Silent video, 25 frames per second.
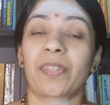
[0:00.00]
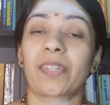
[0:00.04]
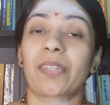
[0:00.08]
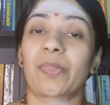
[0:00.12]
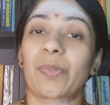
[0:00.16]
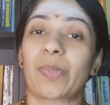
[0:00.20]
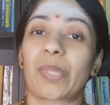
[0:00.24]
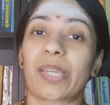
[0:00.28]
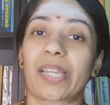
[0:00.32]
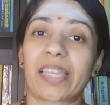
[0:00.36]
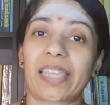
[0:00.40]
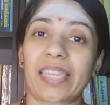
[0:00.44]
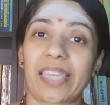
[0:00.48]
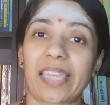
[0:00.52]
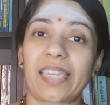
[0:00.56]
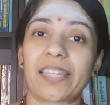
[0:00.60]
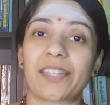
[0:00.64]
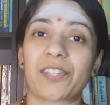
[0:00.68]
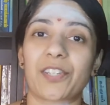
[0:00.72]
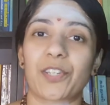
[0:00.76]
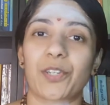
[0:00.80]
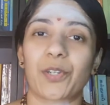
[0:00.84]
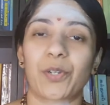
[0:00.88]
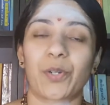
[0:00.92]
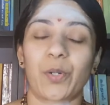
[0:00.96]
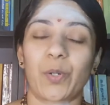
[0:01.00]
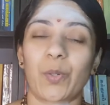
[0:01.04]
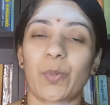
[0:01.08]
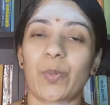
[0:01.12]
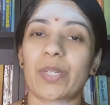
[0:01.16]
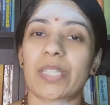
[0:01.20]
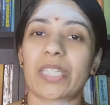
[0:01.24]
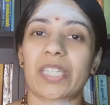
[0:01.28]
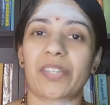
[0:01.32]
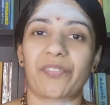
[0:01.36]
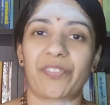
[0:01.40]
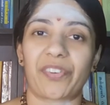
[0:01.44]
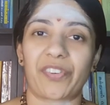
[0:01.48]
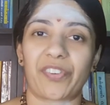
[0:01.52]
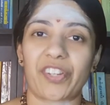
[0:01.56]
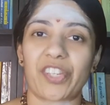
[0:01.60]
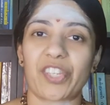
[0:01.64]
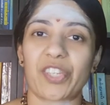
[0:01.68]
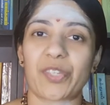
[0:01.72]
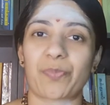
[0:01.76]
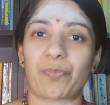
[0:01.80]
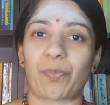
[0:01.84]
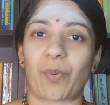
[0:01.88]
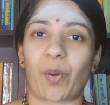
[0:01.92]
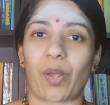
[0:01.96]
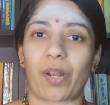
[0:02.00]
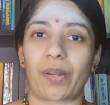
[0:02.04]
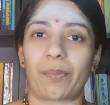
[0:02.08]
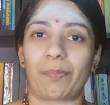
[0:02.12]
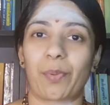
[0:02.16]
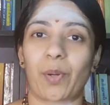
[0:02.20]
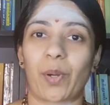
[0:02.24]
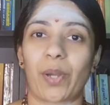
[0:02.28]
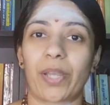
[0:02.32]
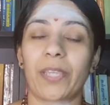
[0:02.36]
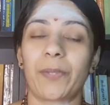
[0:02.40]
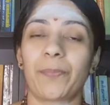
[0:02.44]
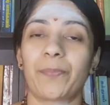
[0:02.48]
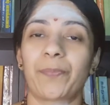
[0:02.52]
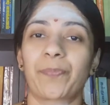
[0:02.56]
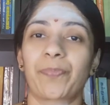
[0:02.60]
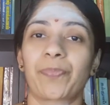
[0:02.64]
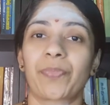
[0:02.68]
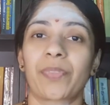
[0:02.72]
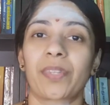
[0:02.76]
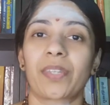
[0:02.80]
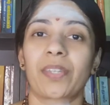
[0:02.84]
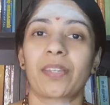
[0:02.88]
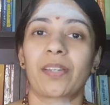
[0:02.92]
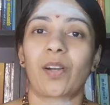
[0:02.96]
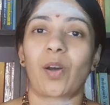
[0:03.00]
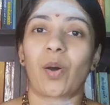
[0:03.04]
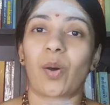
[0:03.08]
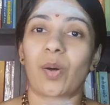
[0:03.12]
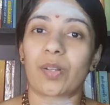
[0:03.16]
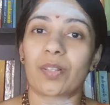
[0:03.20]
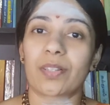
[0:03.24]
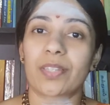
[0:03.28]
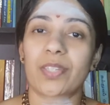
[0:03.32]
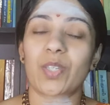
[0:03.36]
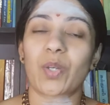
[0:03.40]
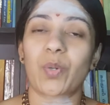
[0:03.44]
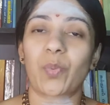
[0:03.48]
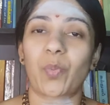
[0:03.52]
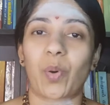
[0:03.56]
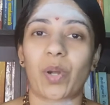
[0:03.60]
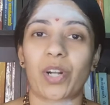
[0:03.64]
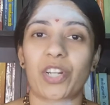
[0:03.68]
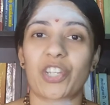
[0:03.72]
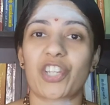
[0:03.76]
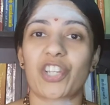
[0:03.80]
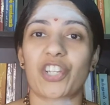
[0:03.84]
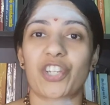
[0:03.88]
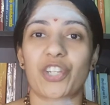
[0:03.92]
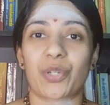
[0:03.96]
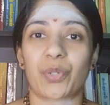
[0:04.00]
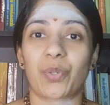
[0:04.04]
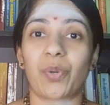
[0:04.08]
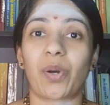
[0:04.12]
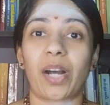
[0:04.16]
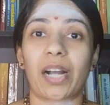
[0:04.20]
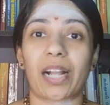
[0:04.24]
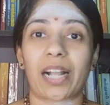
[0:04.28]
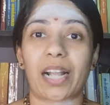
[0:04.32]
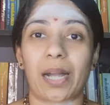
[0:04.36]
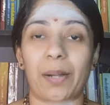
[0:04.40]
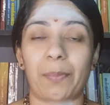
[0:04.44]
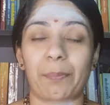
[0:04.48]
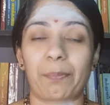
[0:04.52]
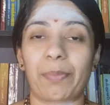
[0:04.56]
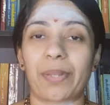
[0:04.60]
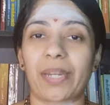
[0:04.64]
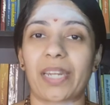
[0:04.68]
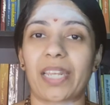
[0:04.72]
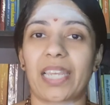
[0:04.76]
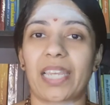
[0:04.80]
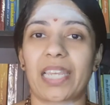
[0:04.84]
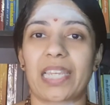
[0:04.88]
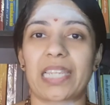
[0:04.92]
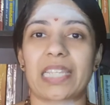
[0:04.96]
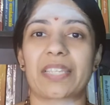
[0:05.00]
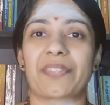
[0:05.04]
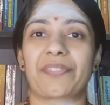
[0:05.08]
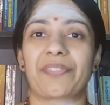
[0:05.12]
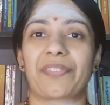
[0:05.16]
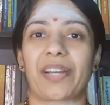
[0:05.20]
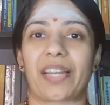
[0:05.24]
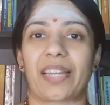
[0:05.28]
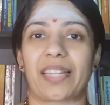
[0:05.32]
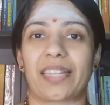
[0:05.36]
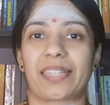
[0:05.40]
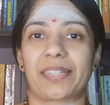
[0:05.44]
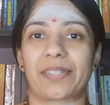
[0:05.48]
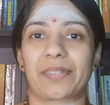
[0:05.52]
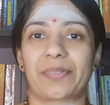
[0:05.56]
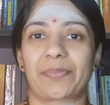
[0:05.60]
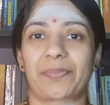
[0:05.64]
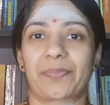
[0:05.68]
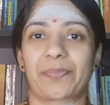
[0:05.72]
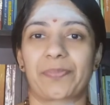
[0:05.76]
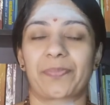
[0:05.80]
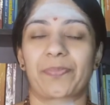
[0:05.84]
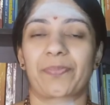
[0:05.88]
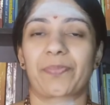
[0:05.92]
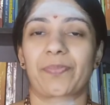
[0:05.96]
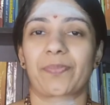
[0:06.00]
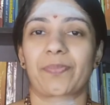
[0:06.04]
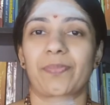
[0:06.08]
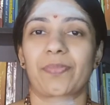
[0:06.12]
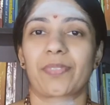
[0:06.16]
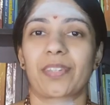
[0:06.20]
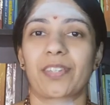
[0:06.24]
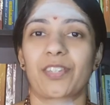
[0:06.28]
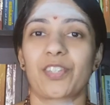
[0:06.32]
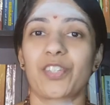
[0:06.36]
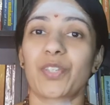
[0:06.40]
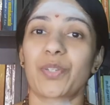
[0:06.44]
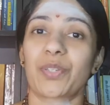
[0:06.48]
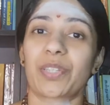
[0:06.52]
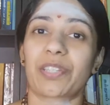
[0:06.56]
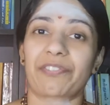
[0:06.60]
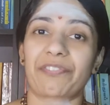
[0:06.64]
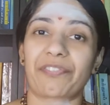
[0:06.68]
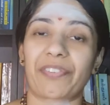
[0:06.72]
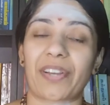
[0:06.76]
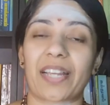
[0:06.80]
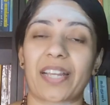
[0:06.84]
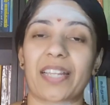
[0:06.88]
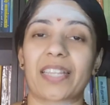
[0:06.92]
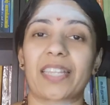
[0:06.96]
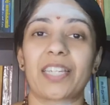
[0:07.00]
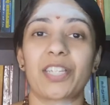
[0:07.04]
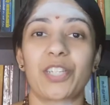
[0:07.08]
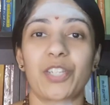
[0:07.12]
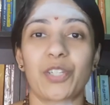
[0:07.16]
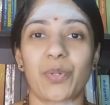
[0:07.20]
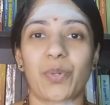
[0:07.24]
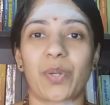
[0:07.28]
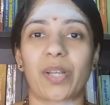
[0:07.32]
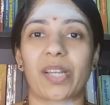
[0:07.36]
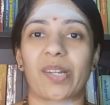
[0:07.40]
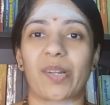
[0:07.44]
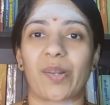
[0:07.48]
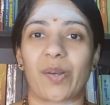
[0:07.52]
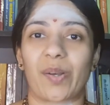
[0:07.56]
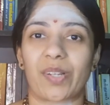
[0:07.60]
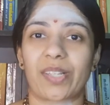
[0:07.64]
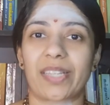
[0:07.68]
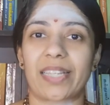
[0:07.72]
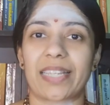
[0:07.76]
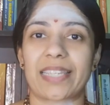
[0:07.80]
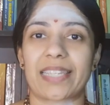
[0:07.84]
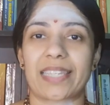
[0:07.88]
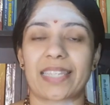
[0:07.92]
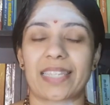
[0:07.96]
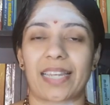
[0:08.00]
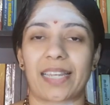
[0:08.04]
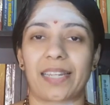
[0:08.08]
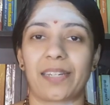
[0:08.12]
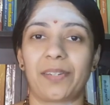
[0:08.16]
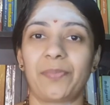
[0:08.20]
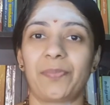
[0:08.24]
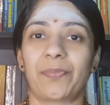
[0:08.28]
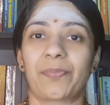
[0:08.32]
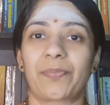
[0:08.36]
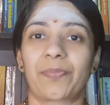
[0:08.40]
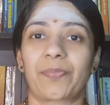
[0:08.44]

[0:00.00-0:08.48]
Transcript: The kid, who was a very small boy, also wanted to accompany his father. So the father took along the son